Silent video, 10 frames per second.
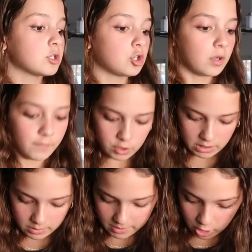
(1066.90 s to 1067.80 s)
been so
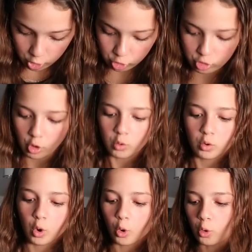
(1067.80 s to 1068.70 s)
confusing. It's been
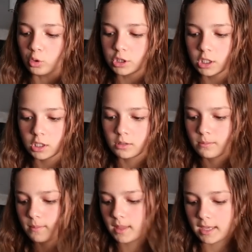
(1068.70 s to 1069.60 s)
so cold.
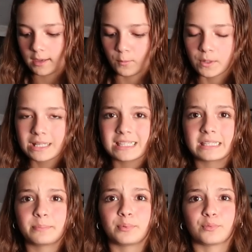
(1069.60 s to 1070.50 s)
Like we're in
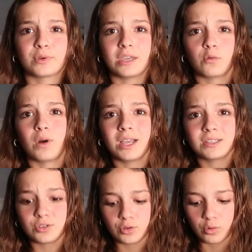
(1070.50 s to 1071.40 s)
spring. Why
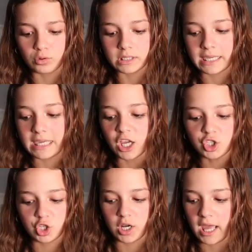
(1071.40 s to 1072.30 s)
is it so cold? Like
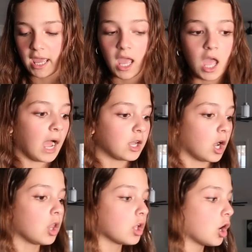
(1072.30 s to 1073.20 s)
yesterday, I
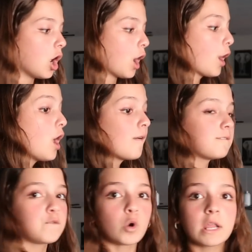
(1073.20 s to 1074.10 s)
got in the car
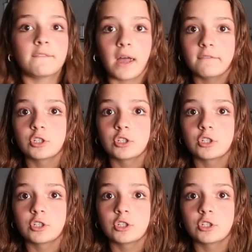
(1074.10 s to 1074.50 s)
45